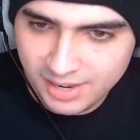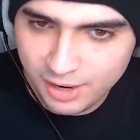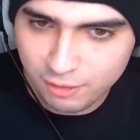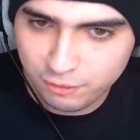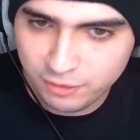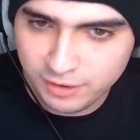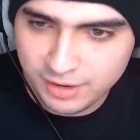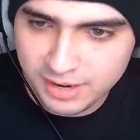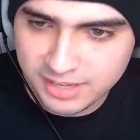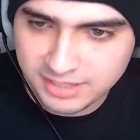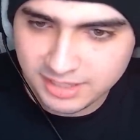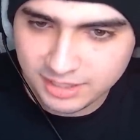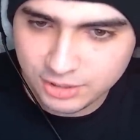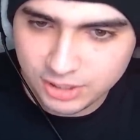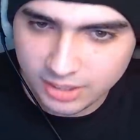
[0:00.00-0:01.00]
If he is,
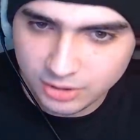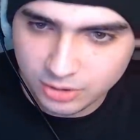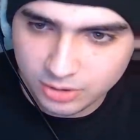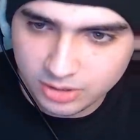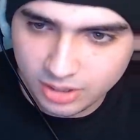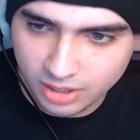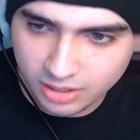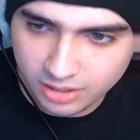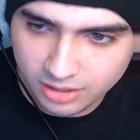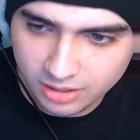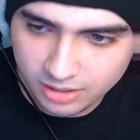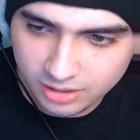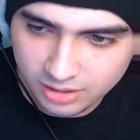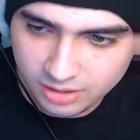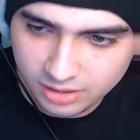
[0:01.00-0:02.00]
then Chiaotzu's done.
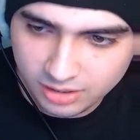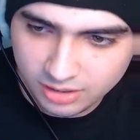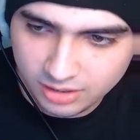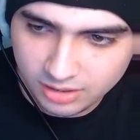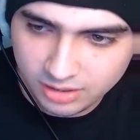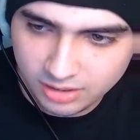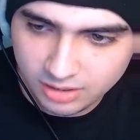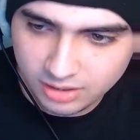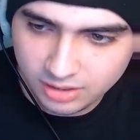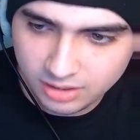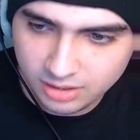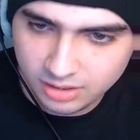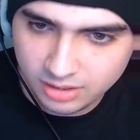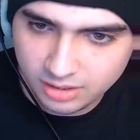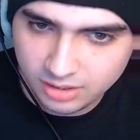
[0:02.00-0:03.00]

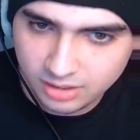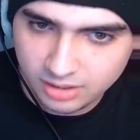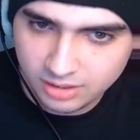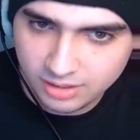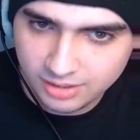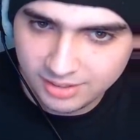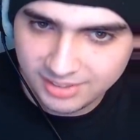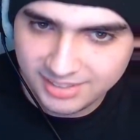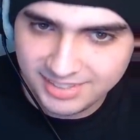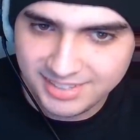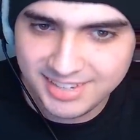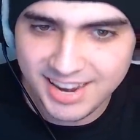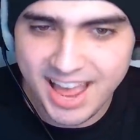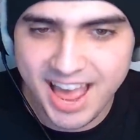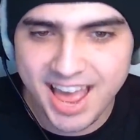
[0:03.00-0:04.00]
Gone.
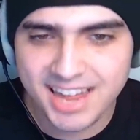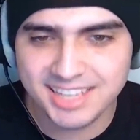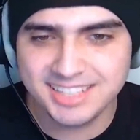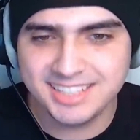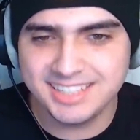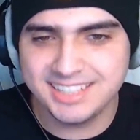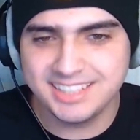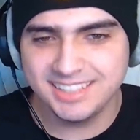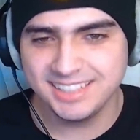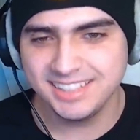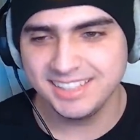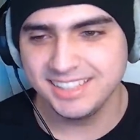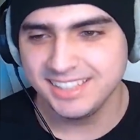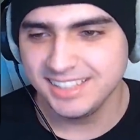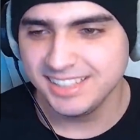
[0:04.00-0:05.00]
Yes!
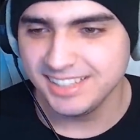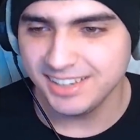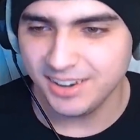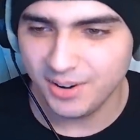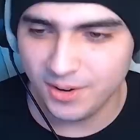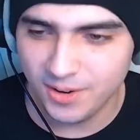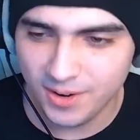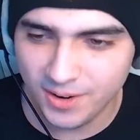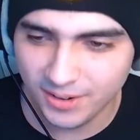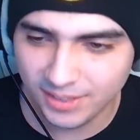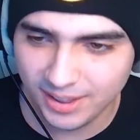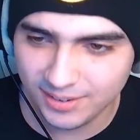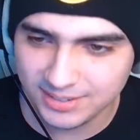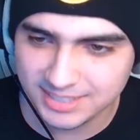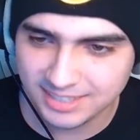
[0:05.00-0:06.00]
Oh,
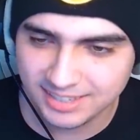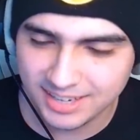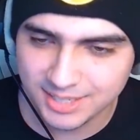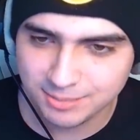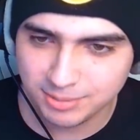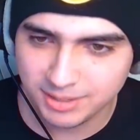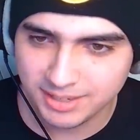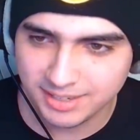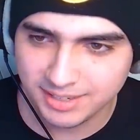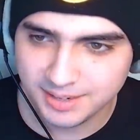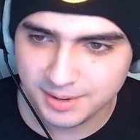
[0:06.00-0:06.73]
that was a nice play.